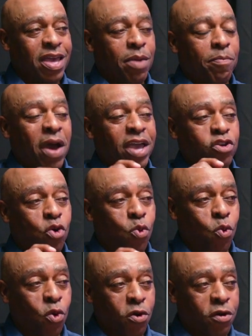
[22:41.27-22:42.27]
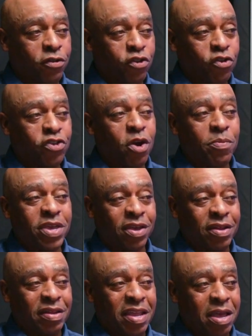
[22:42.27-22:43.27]
and by your words you shall be
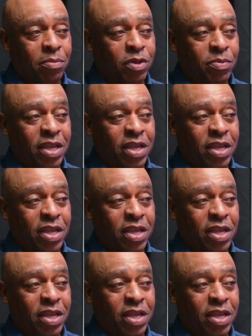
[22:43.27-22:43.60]
condemned,